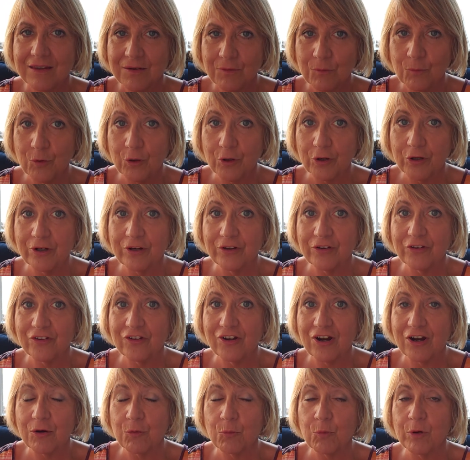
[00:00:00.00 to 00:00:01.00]
we're going to
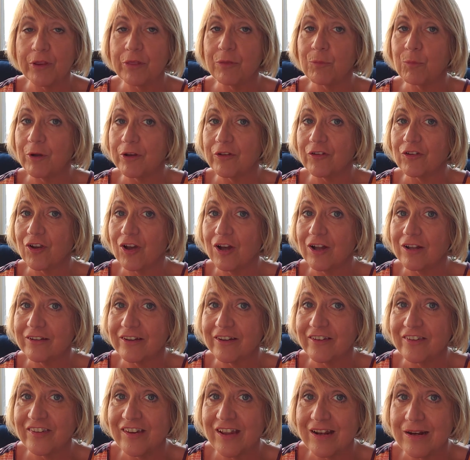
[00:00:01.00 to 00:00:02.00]
start with what's called a
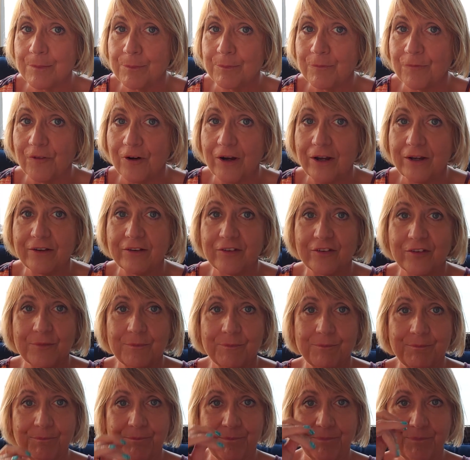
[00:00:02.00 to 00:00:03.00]
setup phrase.
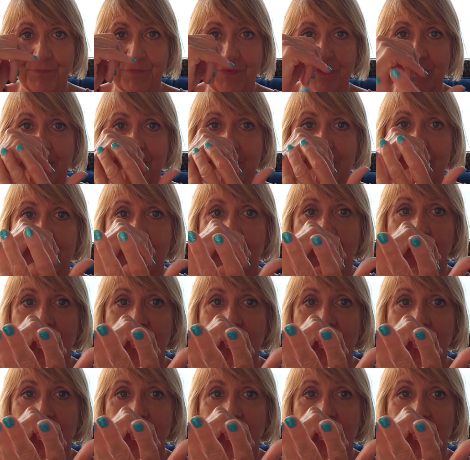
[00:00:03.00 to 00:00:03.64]
You